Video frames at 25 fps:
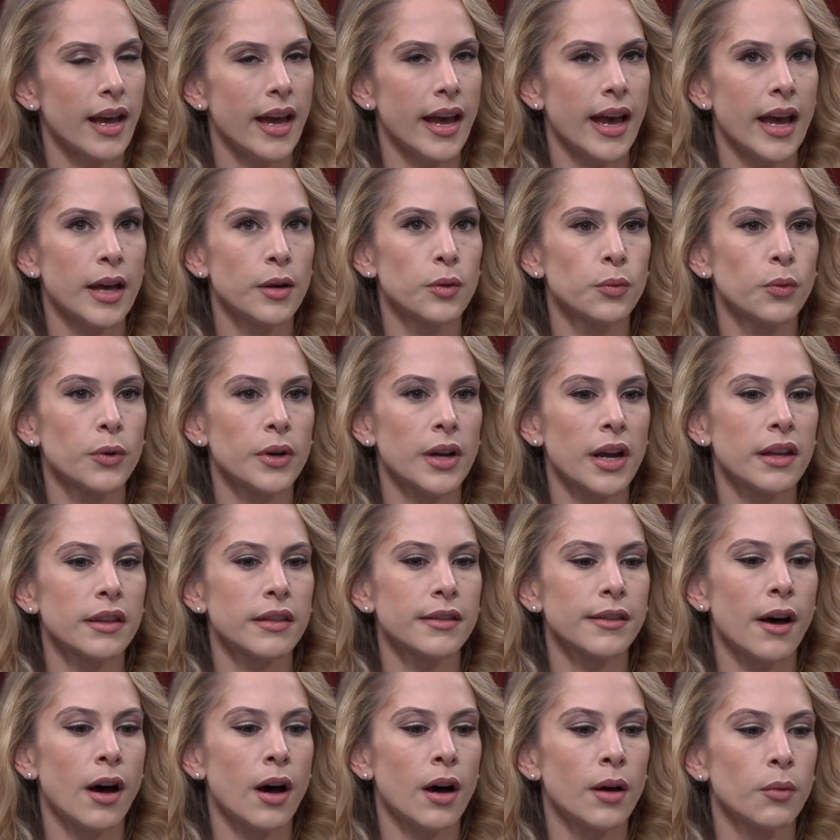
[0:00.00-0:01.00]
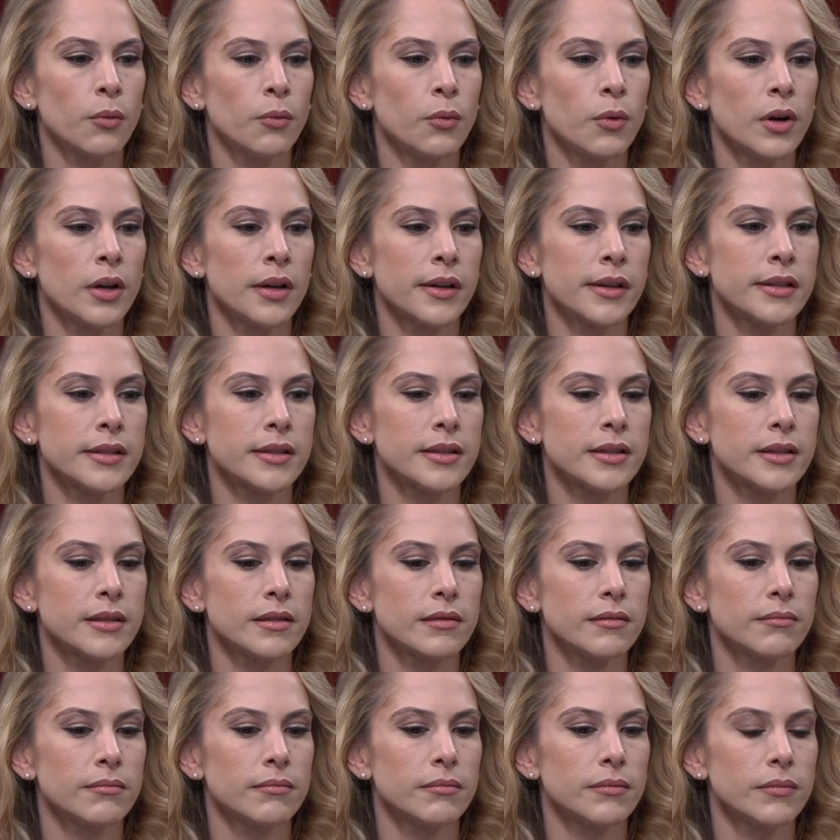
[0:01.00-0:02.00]
And what I thought
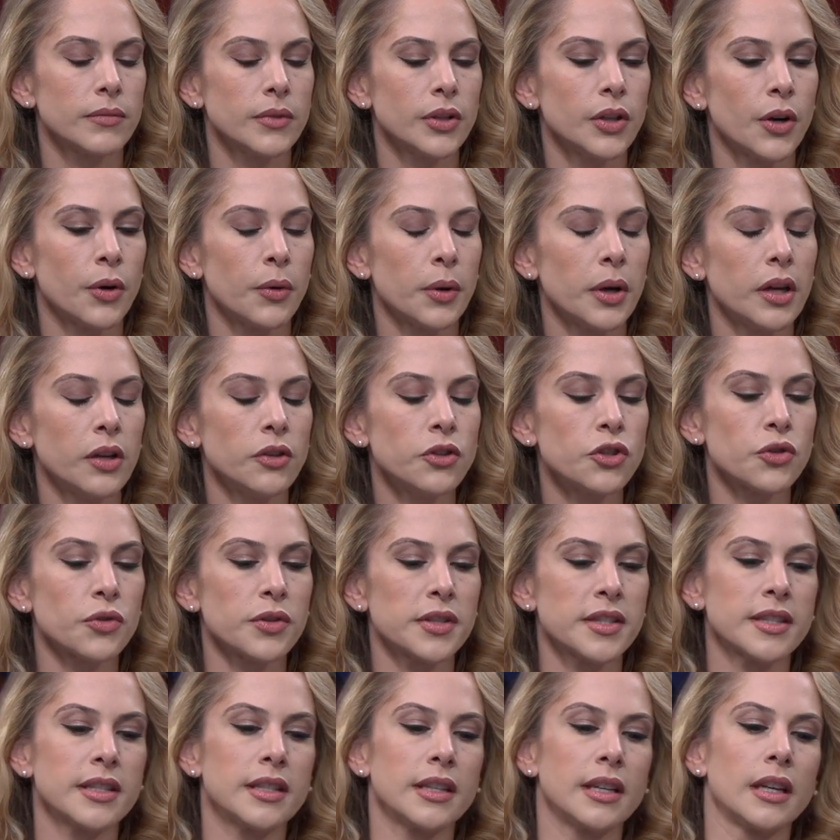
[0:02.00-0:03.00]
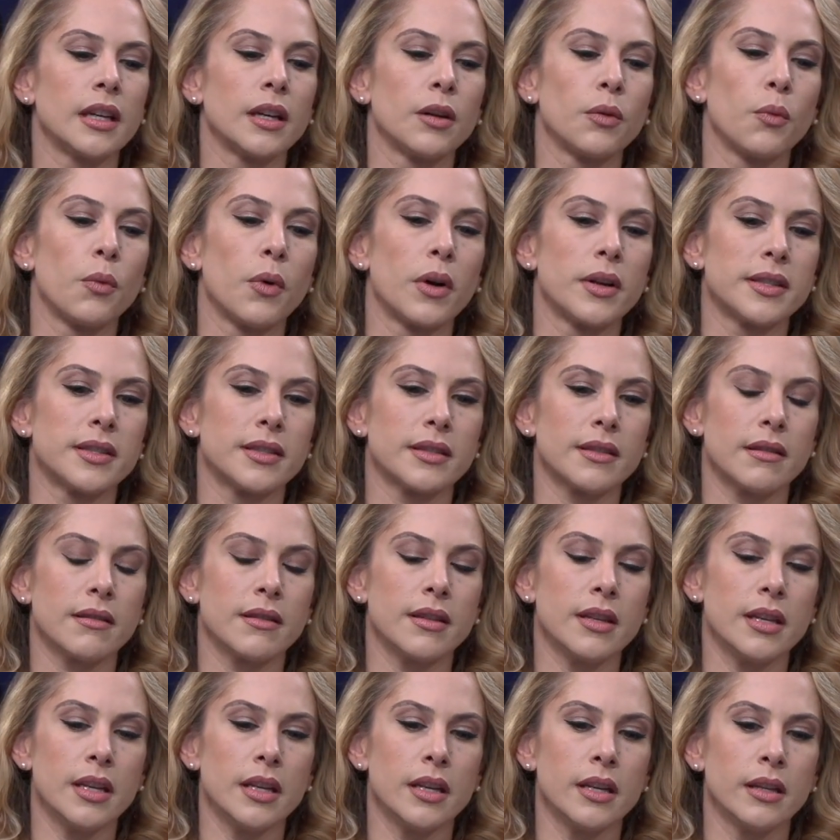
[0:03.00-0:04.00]
was, you know, interesting was
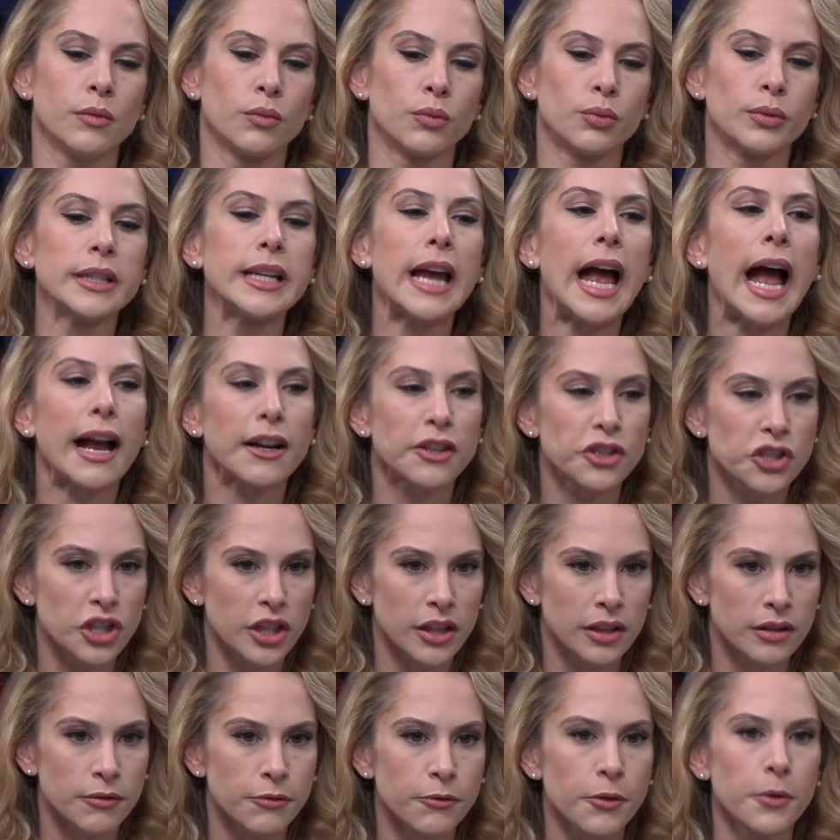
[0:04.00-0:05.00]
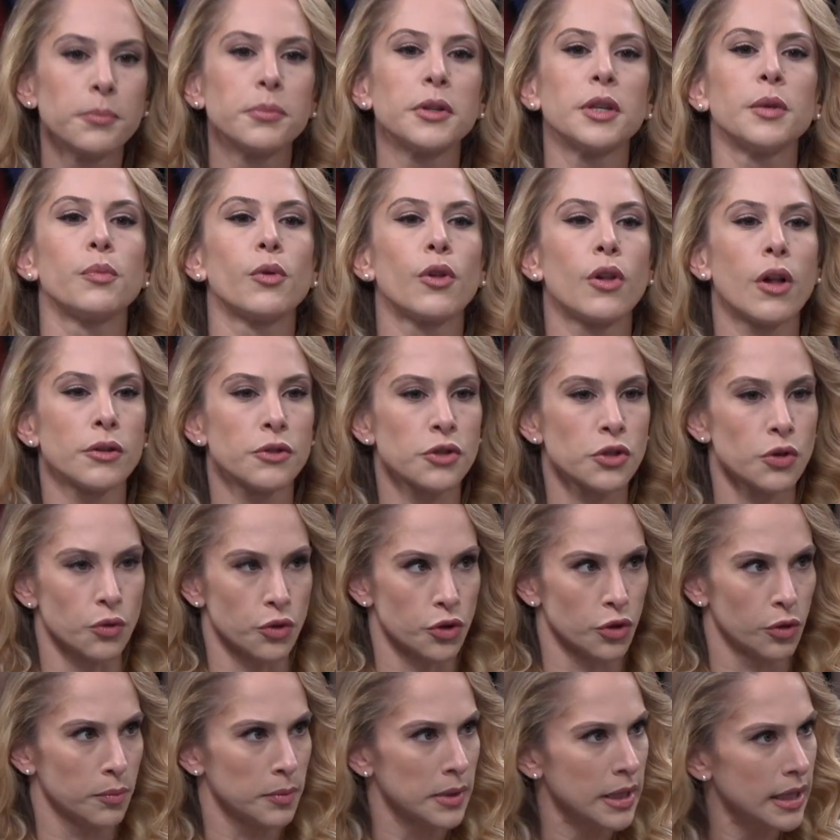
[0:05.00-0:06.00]
the reaction from people on
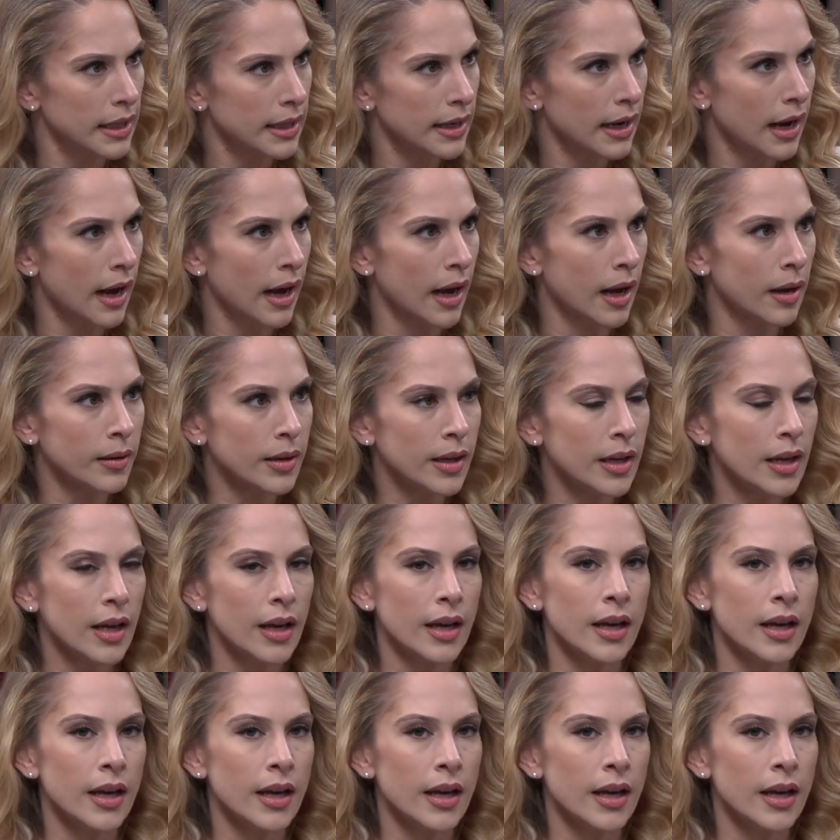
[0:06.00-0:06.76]
social media